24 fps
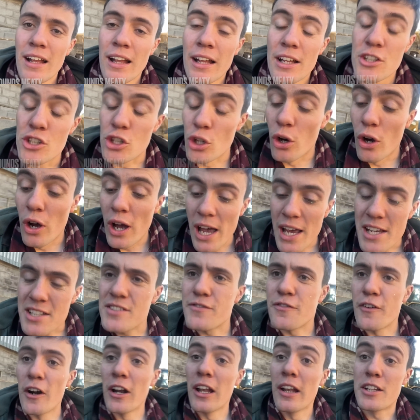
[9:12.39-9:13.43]
So it's
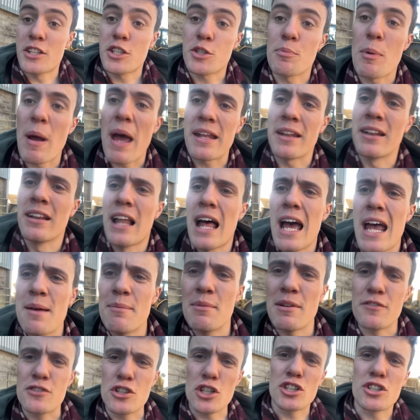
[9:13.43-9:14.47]
for spreading lime,
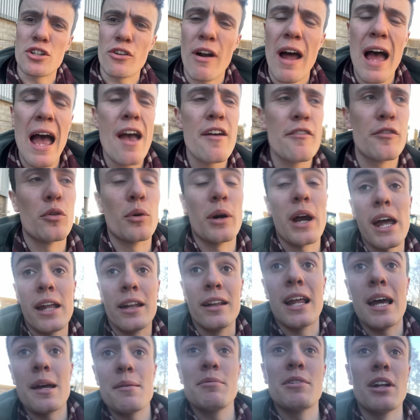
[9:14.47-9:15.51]
they've just arrived. We're getting
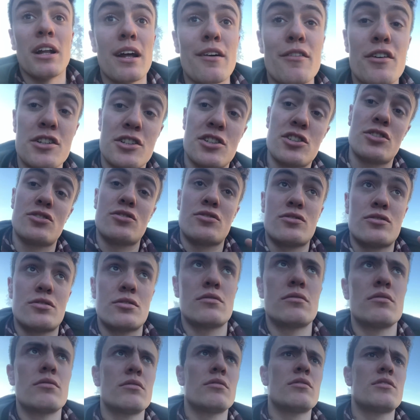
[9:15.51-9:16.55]
lime delivered
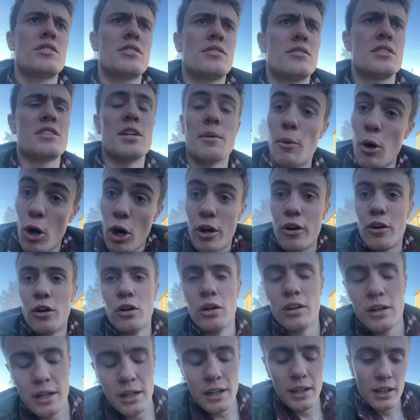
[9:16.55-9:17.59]
tomorrow.
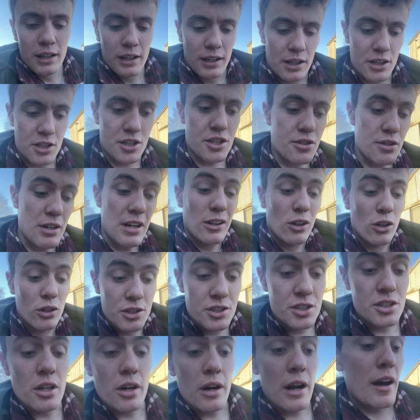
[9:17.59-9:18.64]
There's 3
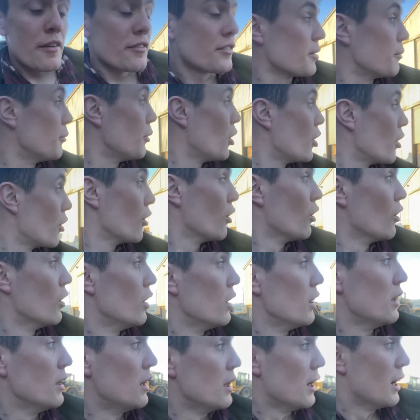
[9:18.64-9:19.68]
loads to arrive tomorrow,
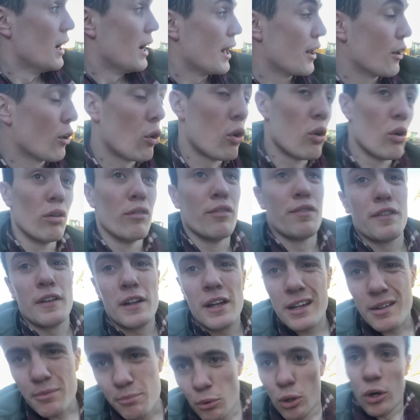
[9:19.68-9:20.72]
and
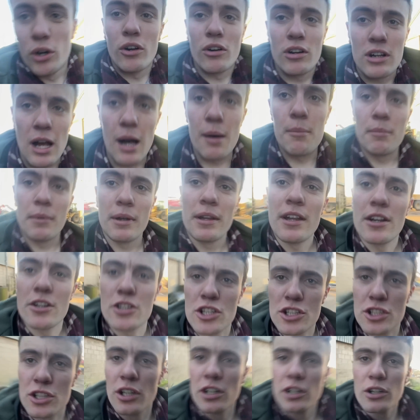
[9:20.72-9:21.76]
hopefully more will come, and they're
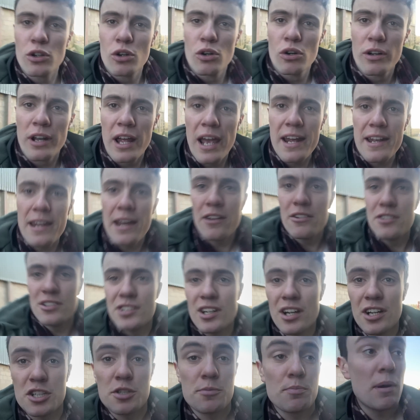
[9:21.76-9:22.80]
just gonna go and head out and
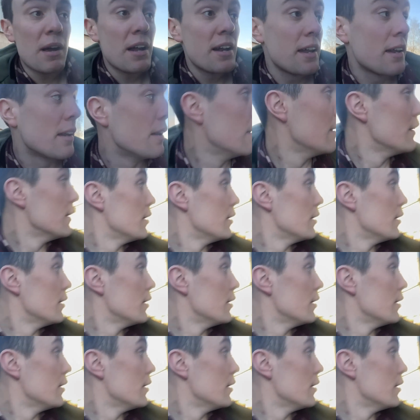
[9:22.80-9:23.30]
start spreading.